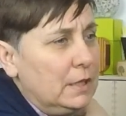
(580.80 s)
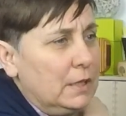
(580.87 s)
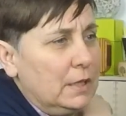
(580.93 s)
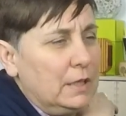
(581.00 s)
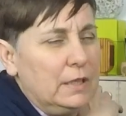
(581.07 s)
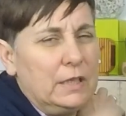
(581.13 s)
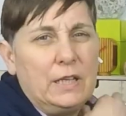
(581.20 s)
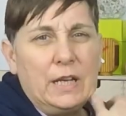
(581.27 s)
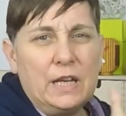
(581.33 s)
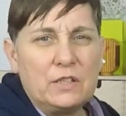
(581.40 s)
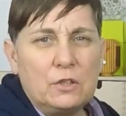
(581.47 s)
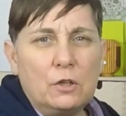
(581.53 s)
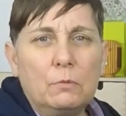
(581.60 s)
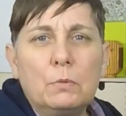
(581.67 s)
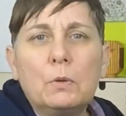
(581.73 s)
in the next
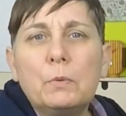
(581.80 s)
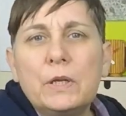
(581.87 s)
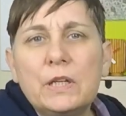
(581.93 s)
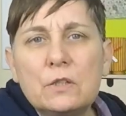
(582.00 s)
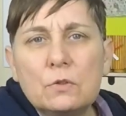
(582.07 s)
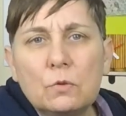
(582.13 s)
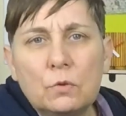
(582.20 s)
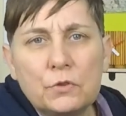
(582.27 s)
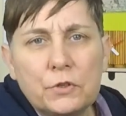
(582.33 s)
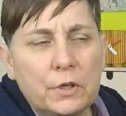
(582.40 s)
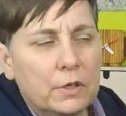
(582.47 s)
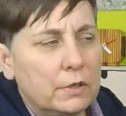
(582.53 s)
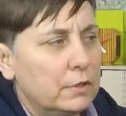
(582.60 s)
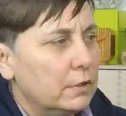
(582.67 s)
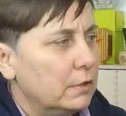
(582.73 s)
couple of weeks,
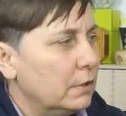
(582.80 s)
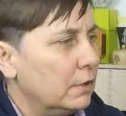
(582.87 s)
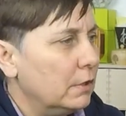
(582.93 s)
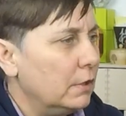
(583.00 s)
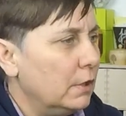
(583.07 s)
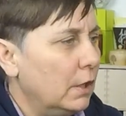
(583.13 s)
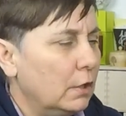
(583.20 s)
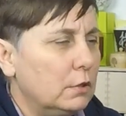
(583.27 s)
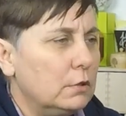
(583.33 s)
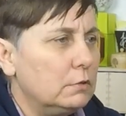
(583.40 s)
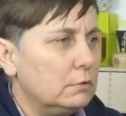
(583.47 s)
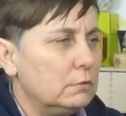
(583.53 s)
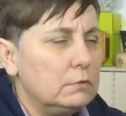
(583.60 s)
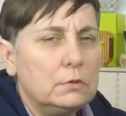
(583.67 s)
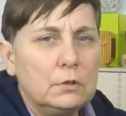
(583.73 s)
order a
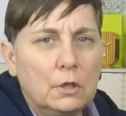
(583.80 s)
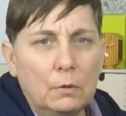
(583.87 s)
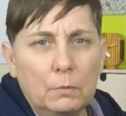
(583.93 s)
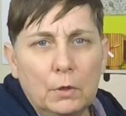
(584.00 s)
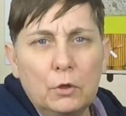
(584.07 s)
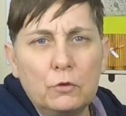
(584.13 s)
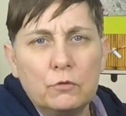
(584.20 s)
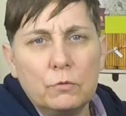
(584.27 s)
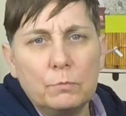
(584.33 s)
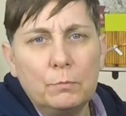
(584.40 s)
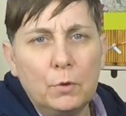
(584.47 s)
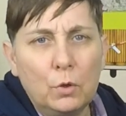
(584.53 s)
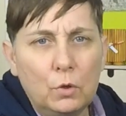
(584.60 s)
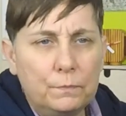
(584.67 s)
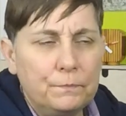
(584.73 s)
couple of hundred
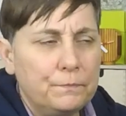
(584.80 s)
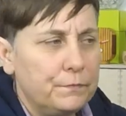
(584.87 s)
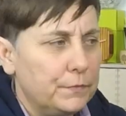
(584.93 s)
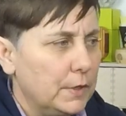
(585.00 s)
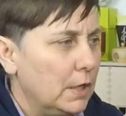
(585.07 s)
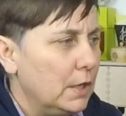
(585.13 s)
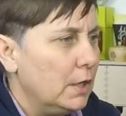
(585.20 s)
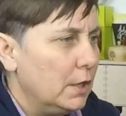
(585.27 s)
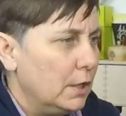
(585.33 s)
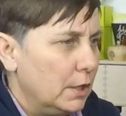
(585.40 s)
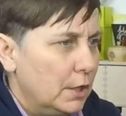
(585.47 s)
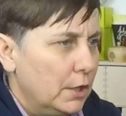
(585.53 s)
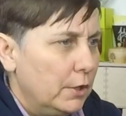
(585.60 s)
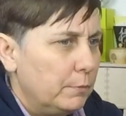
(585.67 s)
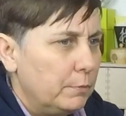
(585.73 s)
more
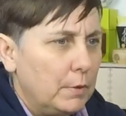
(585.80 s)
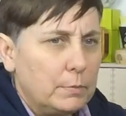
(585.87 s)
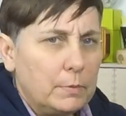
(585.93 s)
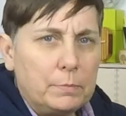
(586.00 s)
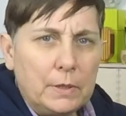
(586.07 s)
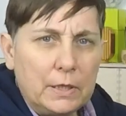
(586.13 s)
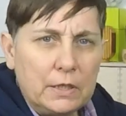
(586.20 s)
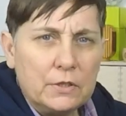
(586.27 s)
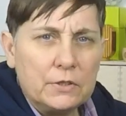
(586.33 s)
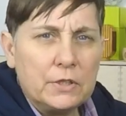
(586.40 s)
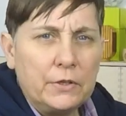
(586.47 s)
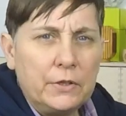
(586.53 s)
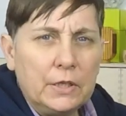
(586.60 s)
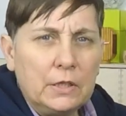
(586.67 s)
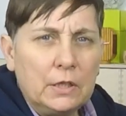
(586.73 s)
probably, because I
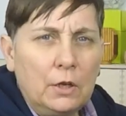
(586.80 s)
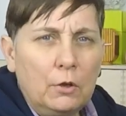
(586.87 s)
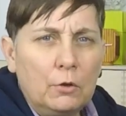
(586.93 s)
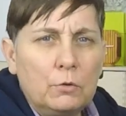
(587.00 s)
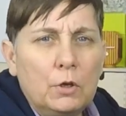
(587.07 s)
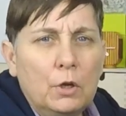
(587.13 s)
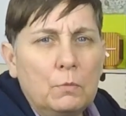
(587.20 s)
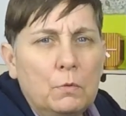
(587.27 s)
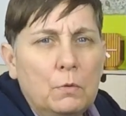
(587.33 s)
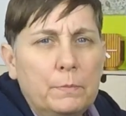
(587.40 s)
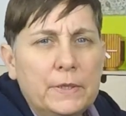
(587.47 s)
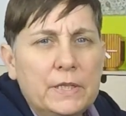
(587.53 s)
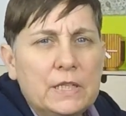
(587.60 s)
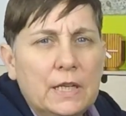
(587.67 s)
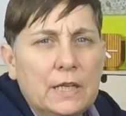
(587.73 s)
think the logo will be
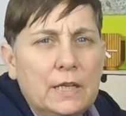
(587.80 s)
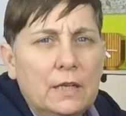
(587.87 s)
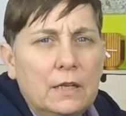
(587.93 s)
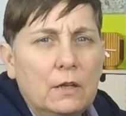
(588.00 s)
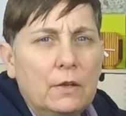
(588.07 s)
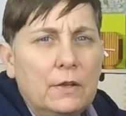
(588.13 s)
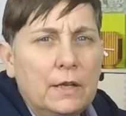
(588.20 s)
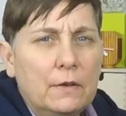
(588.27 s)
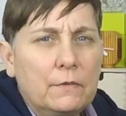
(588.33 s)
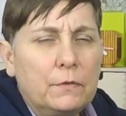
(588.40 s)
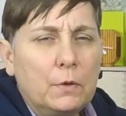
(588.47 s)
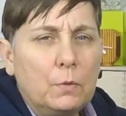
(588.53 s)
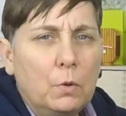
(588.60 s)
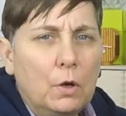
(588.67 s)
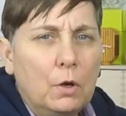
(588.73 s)
sticking like that for
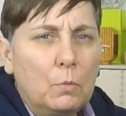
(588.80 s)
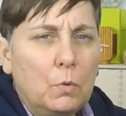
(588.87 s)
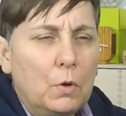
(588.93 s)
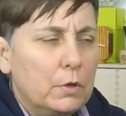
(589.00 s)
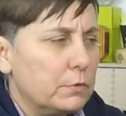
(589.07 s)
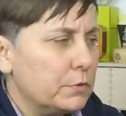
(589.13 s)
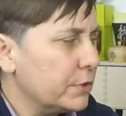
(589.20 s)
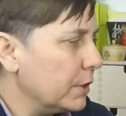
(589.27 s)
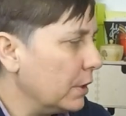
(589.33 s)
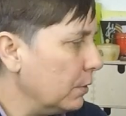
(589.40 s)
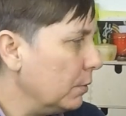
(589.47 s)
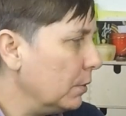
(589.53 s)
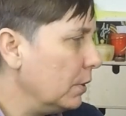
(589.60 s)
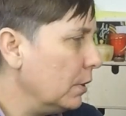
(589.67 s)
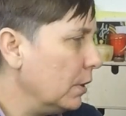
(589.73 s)
quite a while. So,
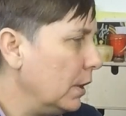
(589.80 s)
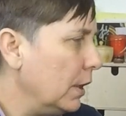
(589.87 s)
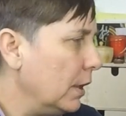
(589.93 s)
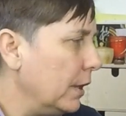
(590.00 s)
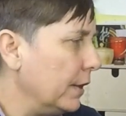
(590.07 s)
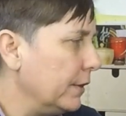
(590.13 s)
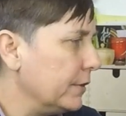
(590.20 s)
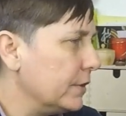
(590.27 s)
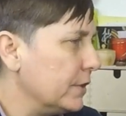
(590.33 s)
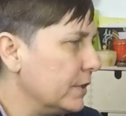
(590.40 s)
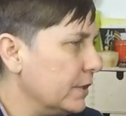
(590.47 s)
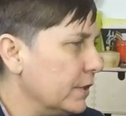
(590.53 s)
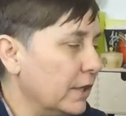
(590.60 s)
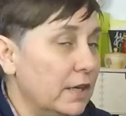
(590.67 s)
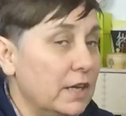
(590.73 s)
and
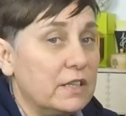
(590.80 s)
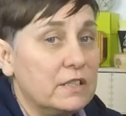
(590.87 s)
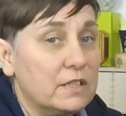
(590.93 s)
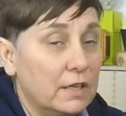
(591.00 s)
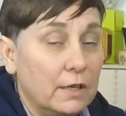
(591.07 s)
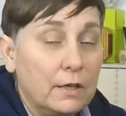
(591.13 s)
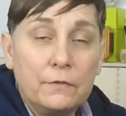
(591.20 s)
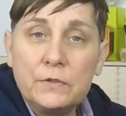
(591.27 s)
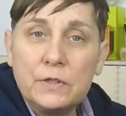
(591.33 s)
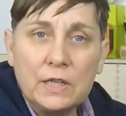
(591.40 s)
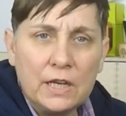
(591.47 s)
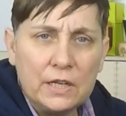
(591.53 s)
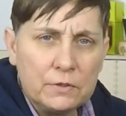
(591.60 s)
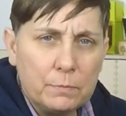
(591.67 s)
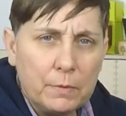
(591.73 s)
the next thing I have to
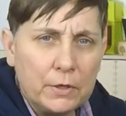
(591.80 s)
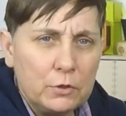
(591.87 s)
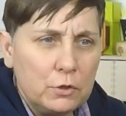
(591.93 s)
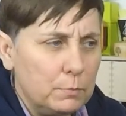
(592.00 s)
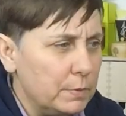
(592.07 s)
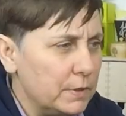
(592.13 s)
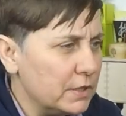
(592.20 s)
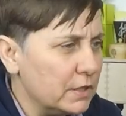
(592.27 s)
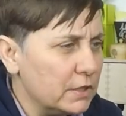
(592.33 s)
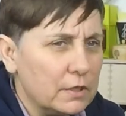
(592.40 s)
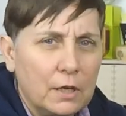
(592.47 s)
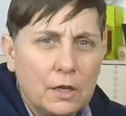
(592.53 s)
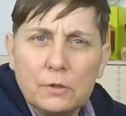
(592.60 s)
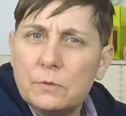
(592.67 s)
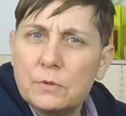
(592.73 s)
get is brand new business
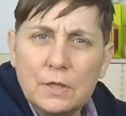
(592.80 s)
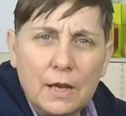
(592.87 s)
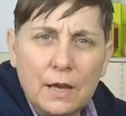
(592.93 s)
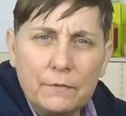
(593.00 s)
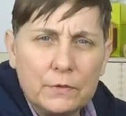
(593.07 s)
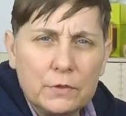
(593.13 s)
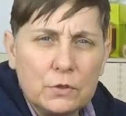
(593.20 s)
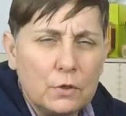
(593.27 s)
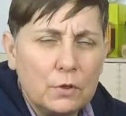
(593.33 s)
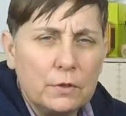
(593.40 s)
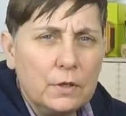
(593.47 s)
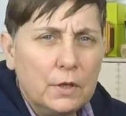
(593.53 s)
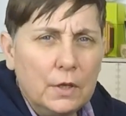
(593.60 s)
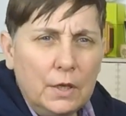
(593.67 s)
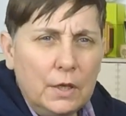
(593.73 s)
cards, which I haven't done.
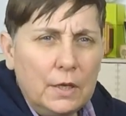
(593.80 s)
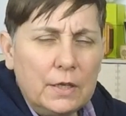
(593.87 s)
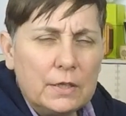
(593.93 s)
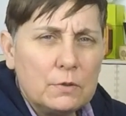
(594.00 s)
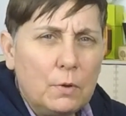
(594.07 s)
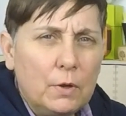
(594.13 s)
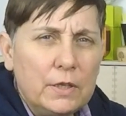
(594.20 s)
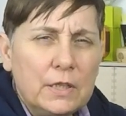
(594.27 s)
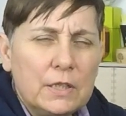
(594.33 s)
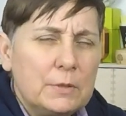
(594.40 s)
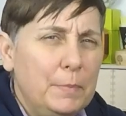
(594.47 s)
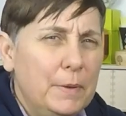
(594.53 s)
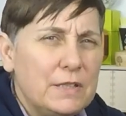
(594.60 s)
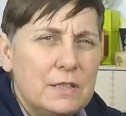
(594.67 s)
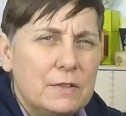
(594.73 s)
It's quite an
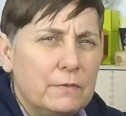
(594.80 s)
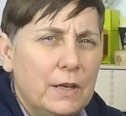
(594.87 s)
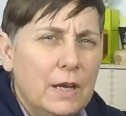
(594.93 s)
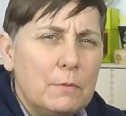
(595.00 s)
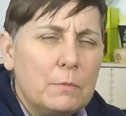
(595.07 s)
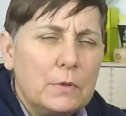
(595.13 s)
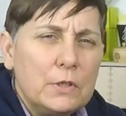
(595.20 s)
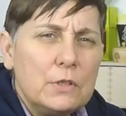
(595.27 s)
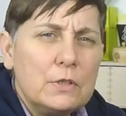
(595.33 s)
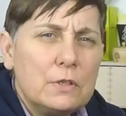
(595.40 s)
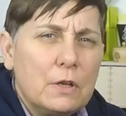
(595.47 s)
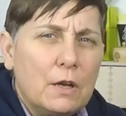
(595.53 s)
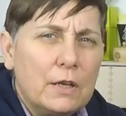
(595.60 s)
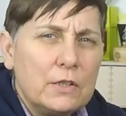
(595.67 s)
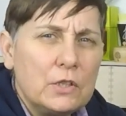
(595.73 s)
expensive game when you
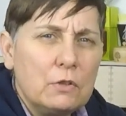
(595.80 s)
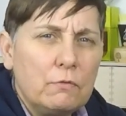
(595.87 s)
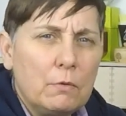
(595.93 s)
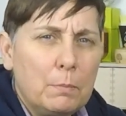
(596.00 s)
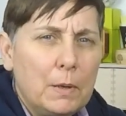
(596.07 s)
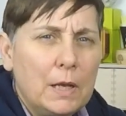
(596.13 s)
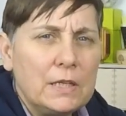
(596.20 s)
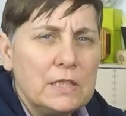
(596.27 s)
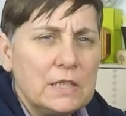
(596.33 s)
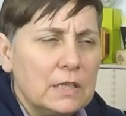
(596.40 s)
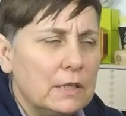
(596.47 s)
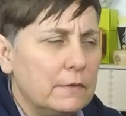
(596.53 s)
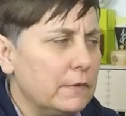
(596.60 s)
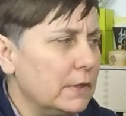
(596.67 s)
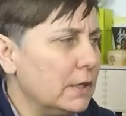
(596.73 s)
start actually replacing
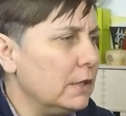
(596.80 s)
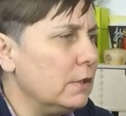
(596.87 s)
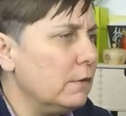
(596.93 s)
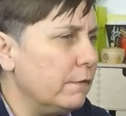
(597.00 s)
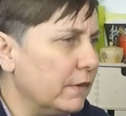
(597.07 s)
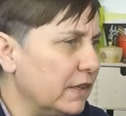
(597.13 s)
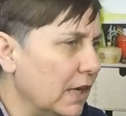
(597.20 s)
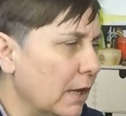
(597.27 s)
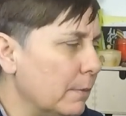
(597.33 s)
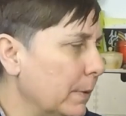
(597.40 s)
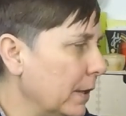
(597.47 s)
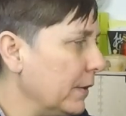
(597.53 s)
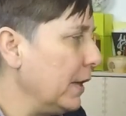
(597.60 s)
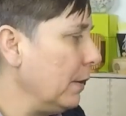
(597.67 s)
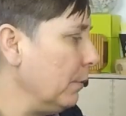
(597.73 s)
everything. You forget
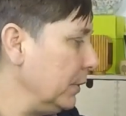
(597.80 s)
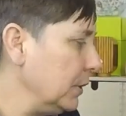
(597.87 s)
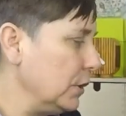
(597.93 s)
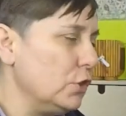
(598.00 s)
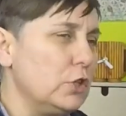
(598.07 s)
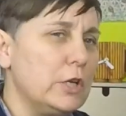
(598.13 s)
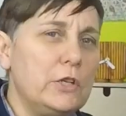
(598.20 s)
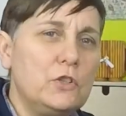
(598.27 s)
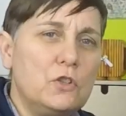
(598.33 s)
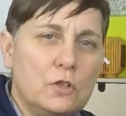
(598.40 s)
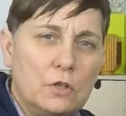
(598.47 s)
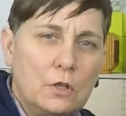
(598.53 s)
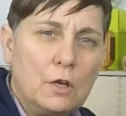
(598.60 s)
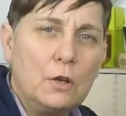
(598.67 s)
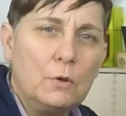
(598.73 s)
about that when you're changing
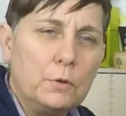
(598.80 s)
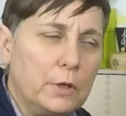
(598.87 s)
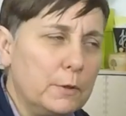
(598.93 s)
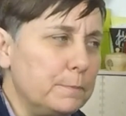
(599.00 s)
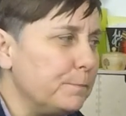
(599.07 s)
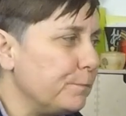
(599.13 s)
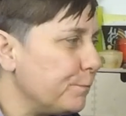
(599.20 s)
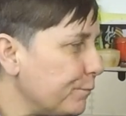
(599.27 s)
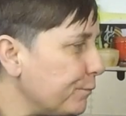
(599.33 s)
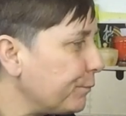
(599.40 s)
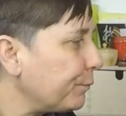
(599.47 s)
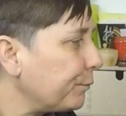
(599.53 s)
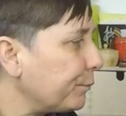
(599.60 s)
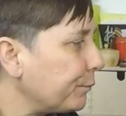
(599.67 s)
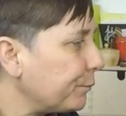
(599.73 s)
your logo.
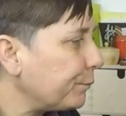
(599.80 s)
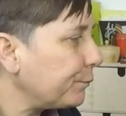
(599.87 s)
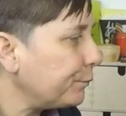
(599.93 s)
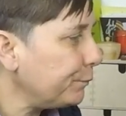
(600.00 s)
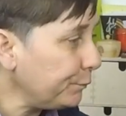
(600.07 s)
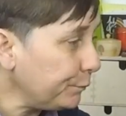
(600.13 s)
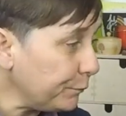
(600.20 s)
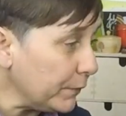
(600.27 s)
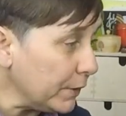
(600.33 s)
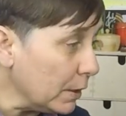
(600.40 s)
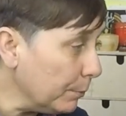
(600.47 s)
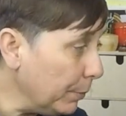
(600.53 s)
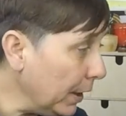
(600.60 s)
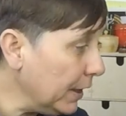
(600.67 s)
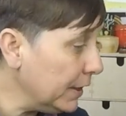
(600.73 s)

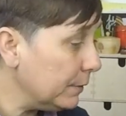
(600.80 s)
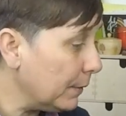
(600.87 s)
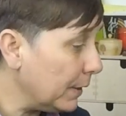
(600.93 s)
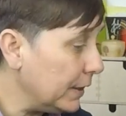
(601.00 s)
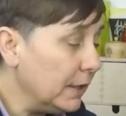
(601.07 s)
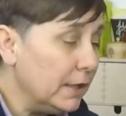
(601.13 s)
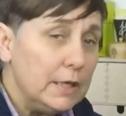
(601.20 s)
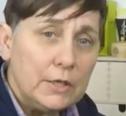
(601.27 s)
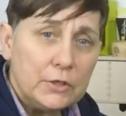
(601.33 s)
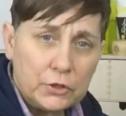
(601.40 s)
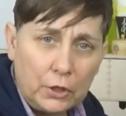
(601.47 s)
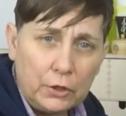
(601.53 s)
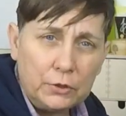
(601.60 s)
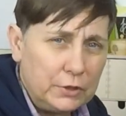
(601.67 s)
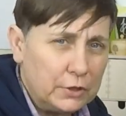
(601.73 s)
But anyway,
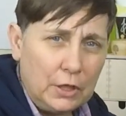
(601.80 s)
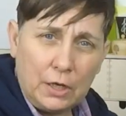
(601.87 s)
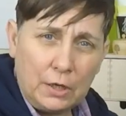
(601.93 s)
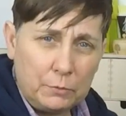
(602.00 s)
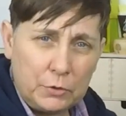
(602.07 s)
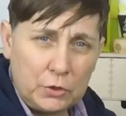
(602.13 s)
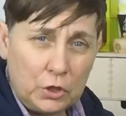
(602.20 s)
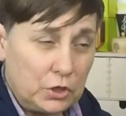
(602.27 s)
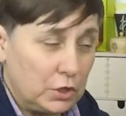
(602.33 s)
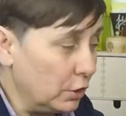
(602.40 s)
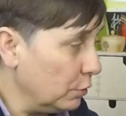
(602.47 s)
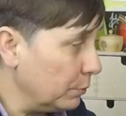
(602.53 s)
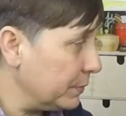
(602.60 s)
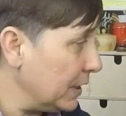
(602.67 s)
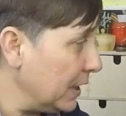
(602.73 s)
so I was just an
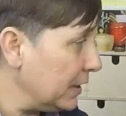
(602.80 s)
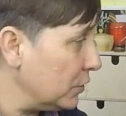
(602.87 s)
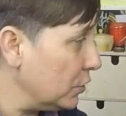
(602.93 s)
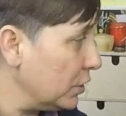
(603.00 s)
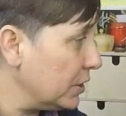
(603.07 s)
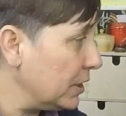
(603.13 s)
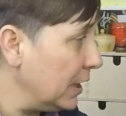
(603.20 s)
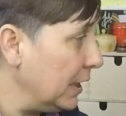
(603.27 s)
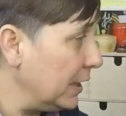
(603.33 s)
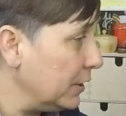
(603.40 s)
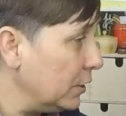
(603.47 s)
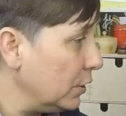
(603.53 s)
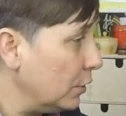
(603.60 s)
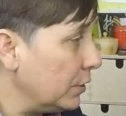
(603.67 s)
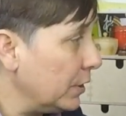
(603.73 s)
update just to let you
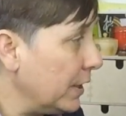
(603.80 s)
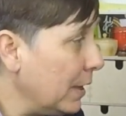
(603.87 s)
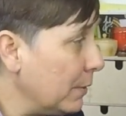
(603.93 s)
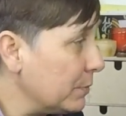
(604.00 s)
know that that was